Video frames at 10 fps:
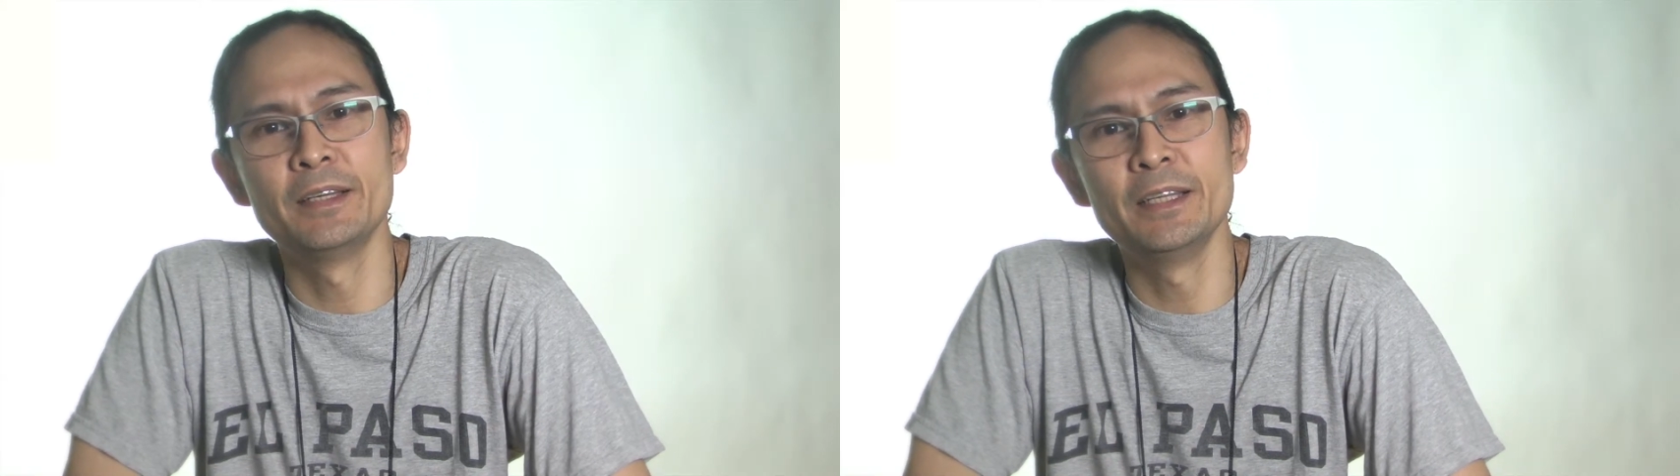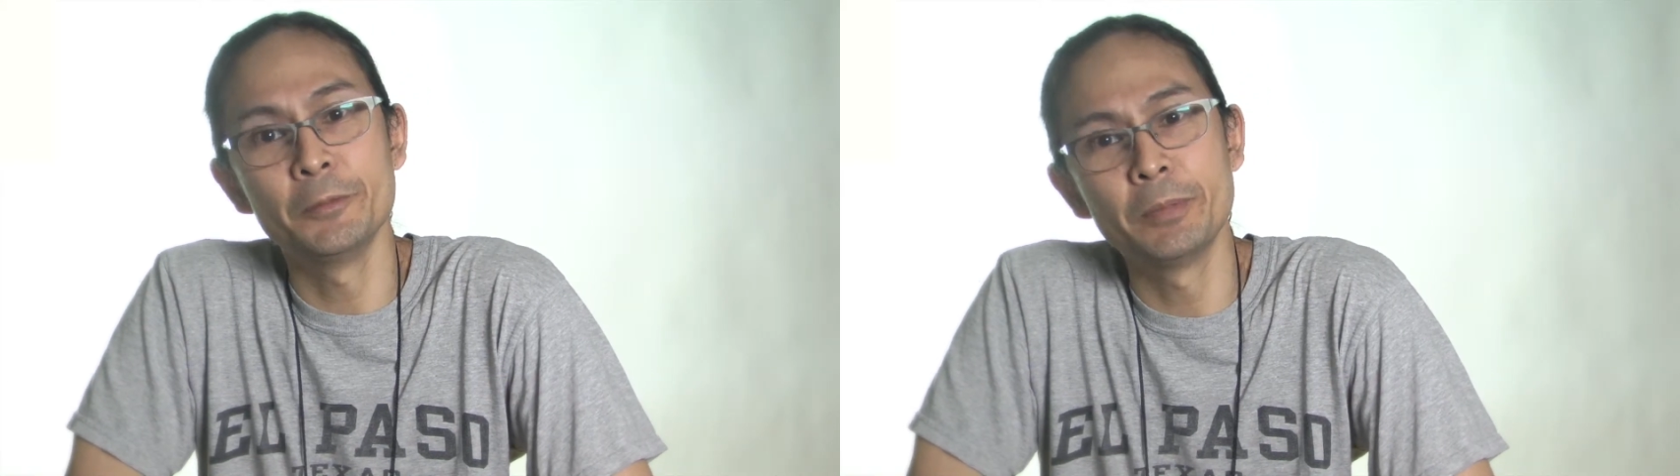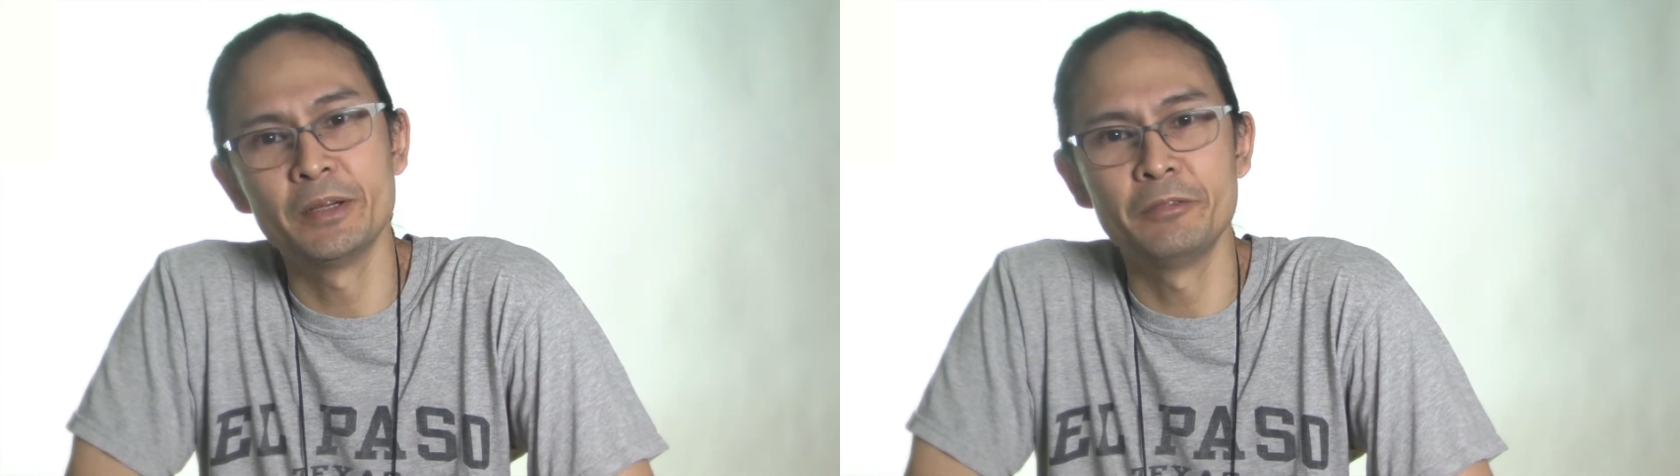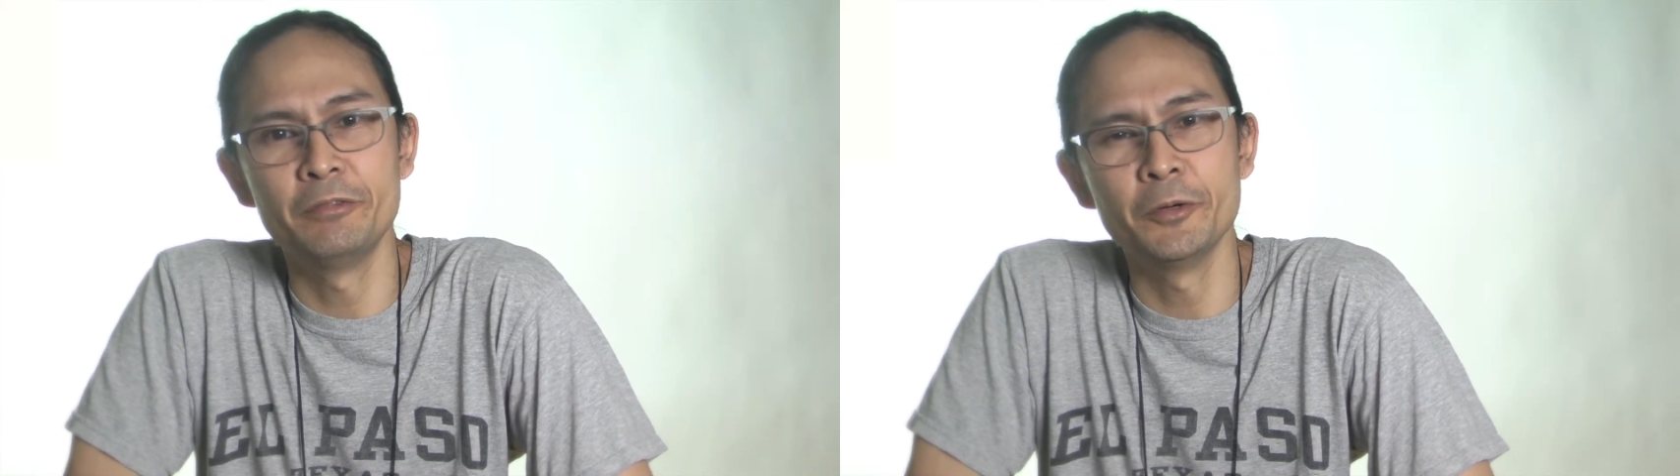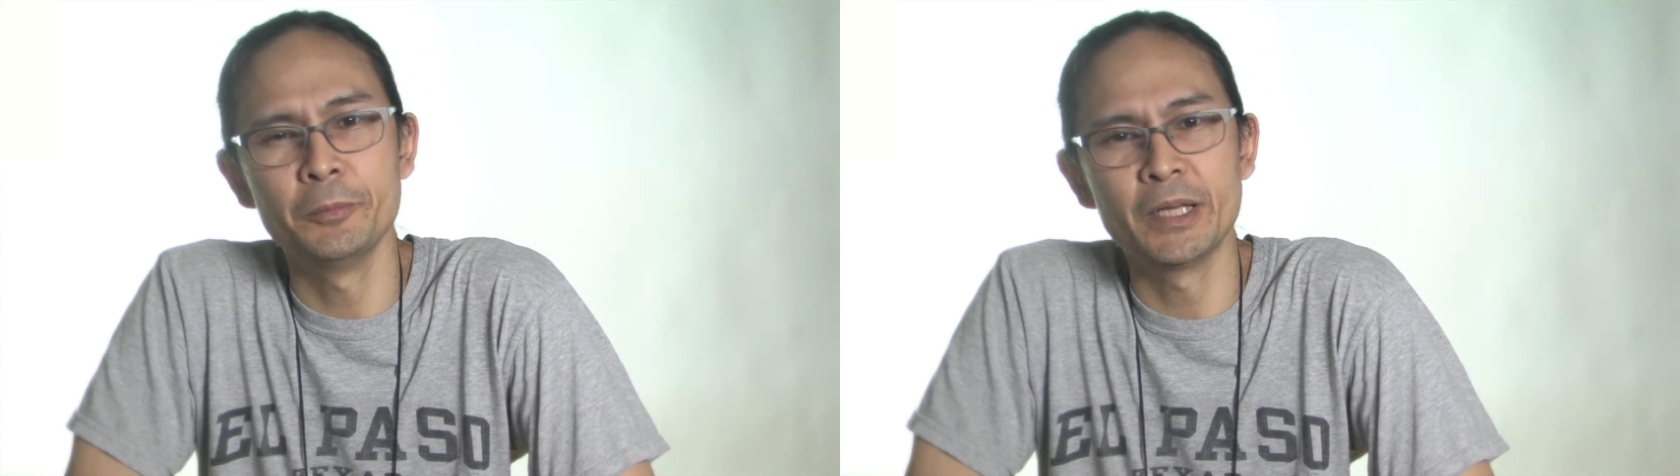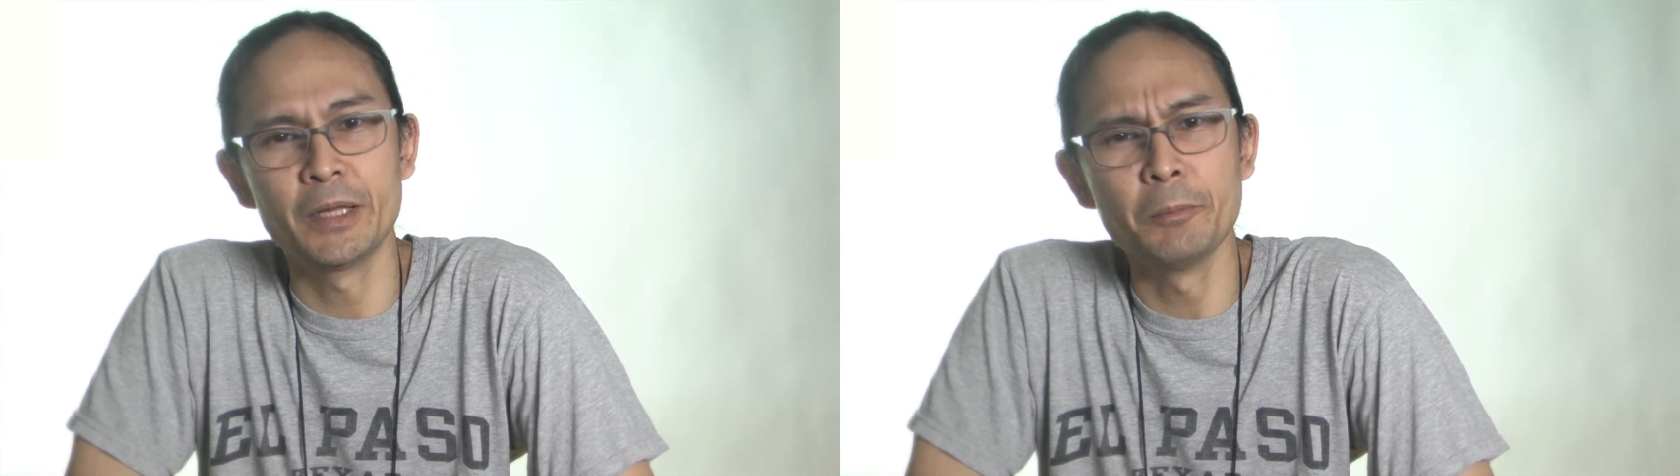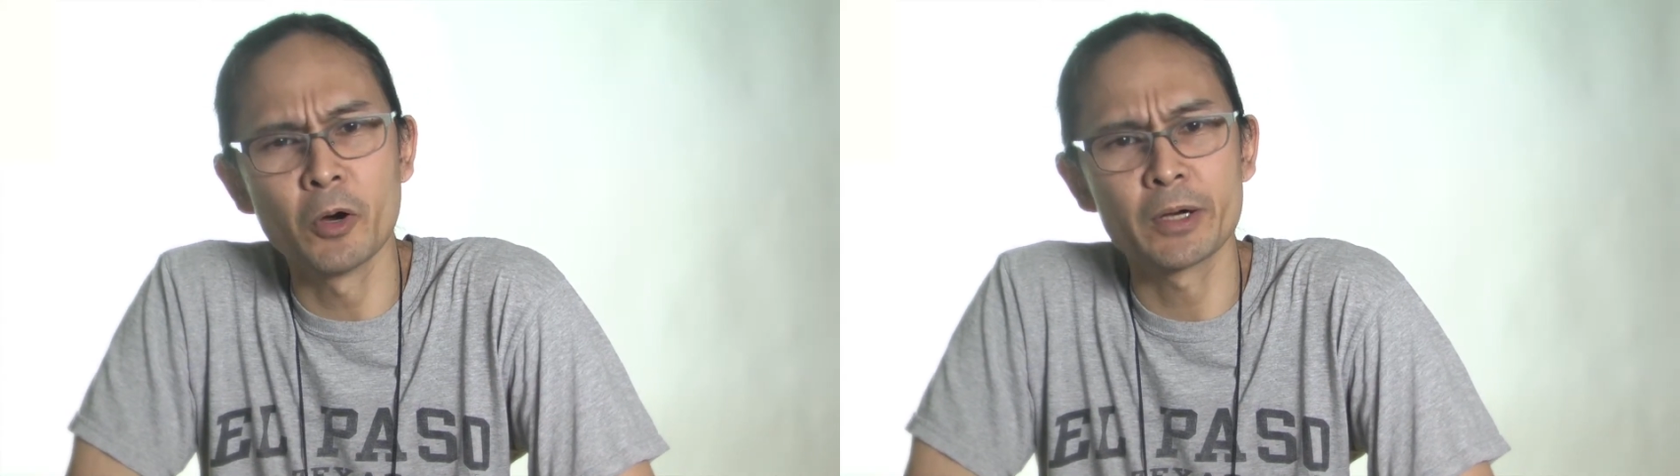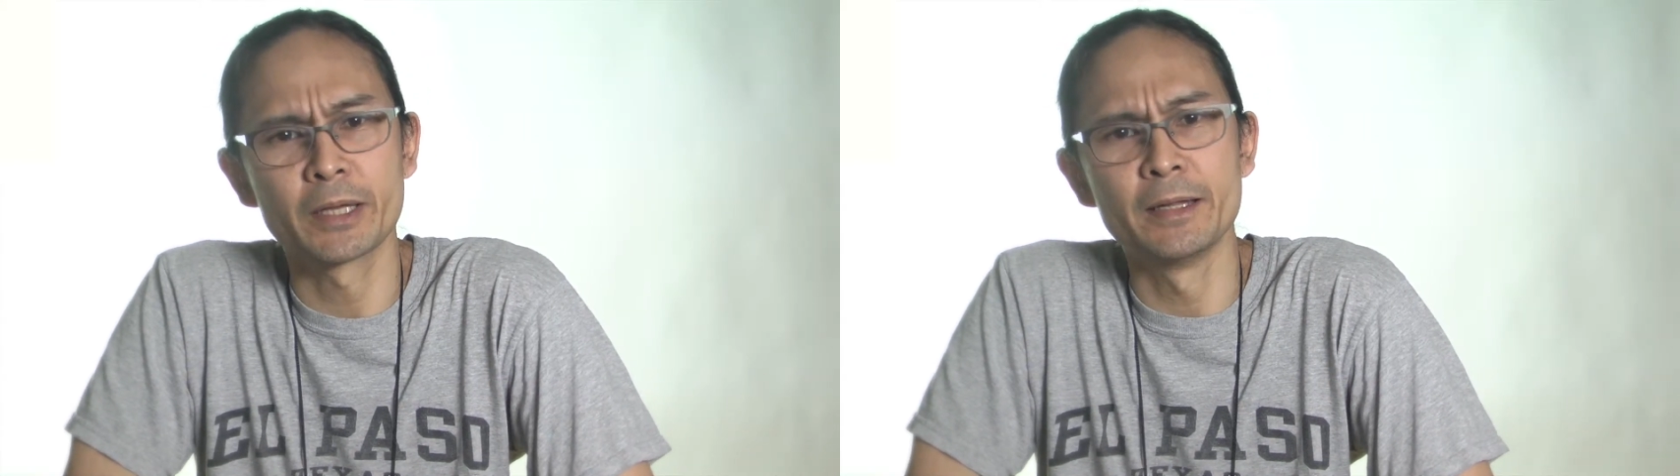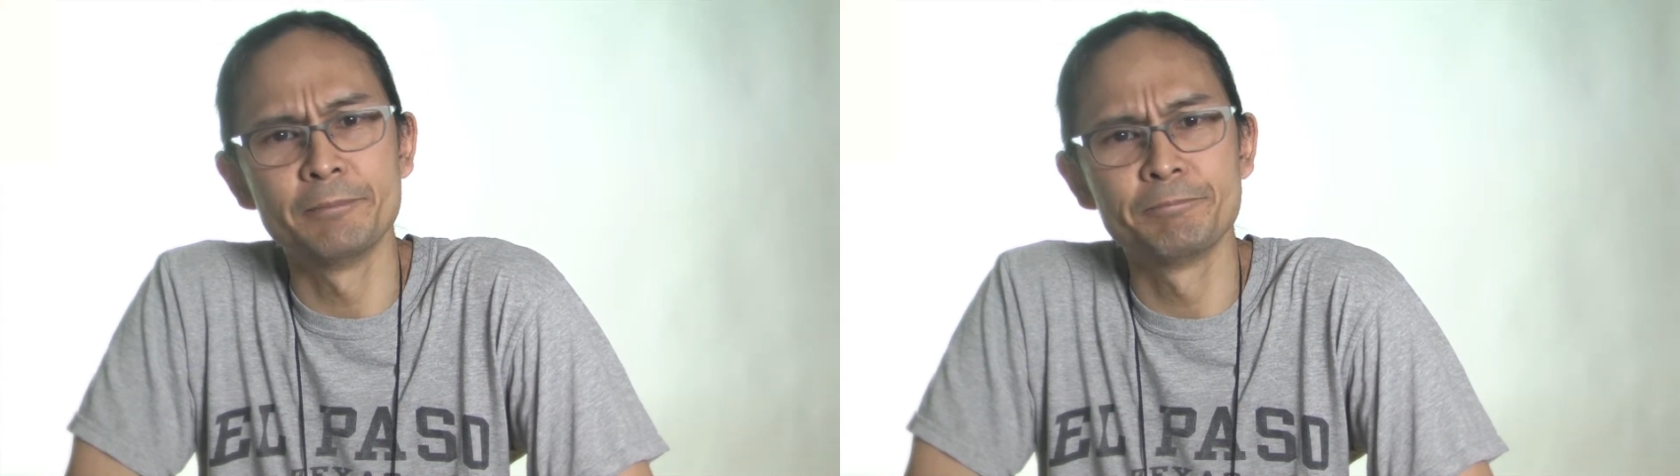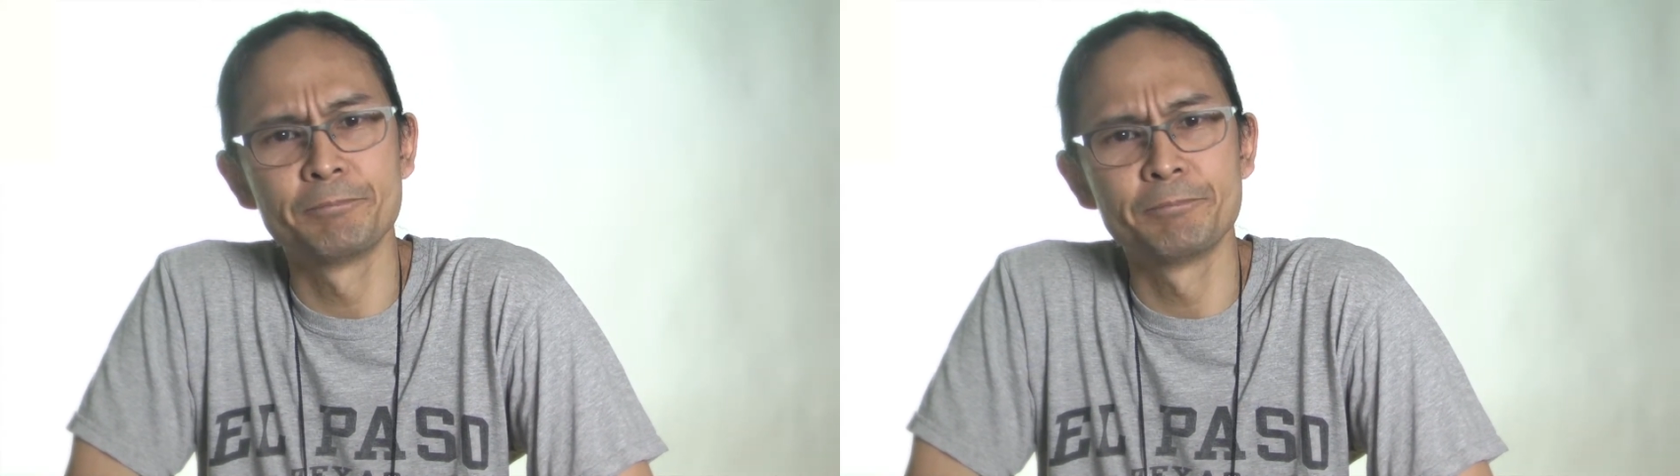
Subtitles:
independent filmmaking market.